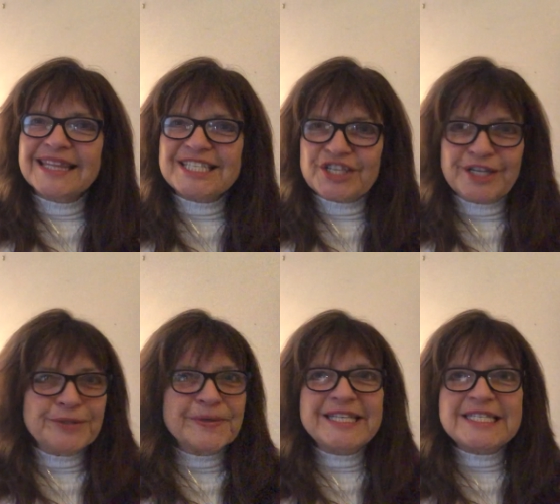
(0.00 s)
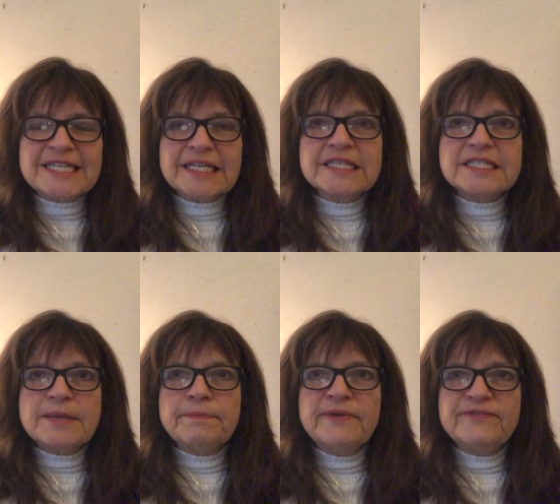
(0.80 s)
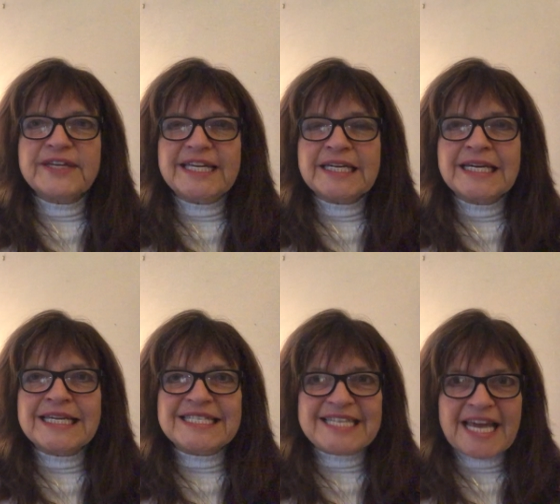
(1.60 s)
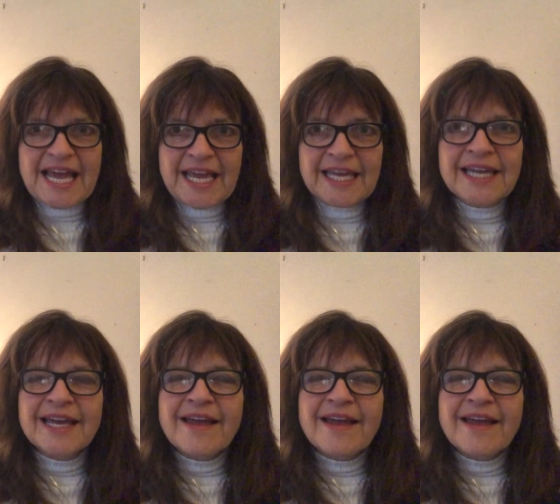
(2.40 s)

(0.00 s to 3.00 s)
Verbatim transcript: January 6th, Epiphany Day.